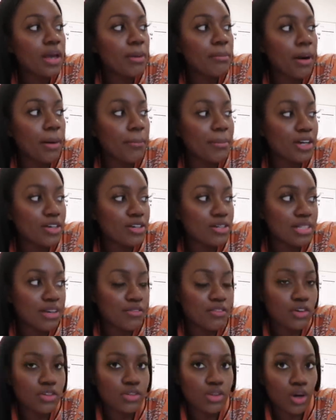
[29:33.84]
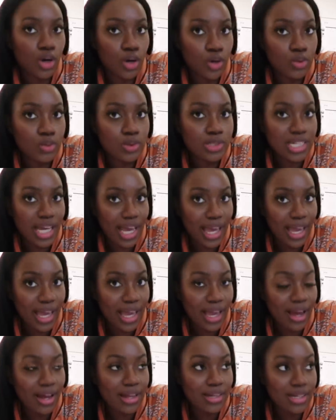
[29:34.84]
but because I've gone the whole
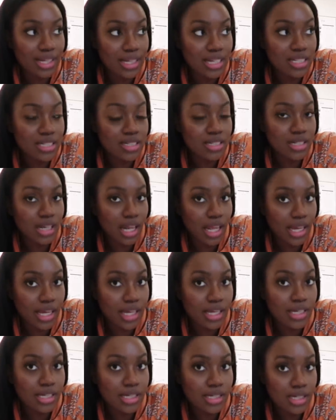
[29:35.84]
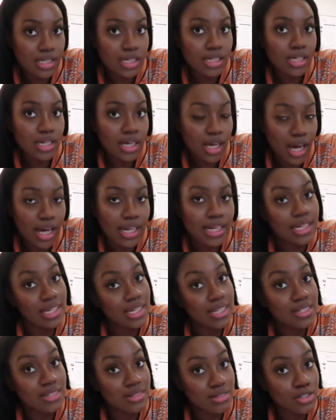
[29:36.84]
day, I need like, I
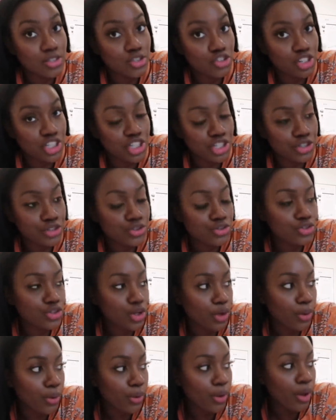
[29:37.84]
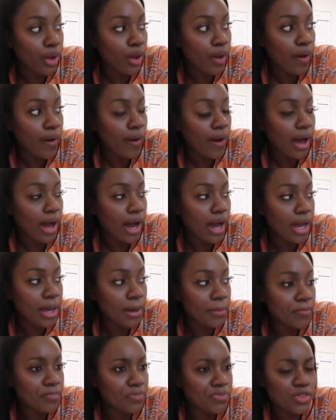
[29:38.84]
need nutrition. So
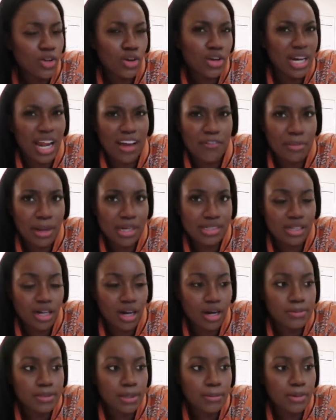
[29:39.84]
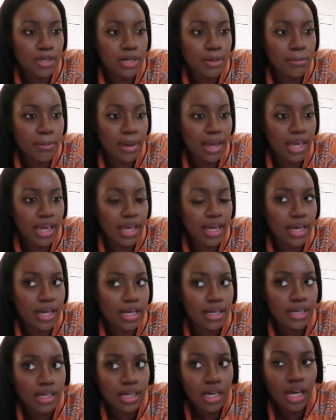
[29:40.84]
I'm not gonna have bad carbs. I'm gonna make
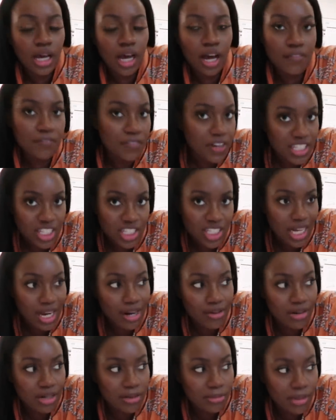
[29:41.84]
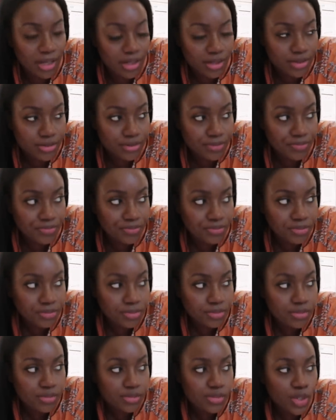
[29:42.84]
a vegetarian meal
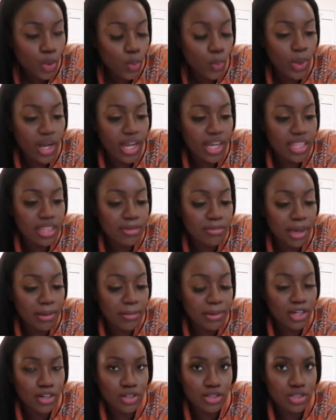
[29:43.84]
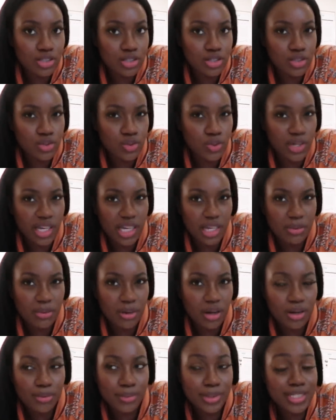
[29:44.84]
with maybe couscous or
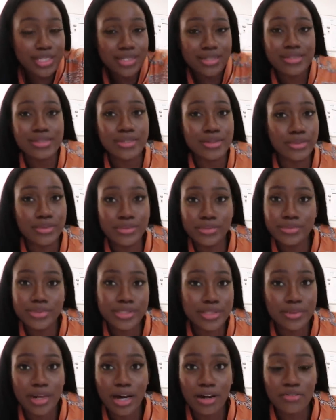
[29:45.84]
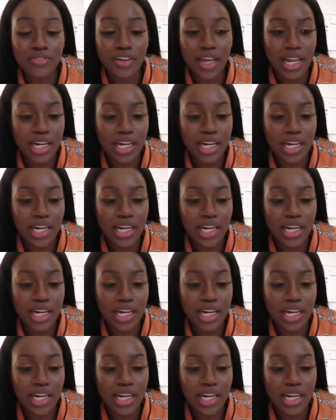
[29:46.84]
quinoa, which is still still healthy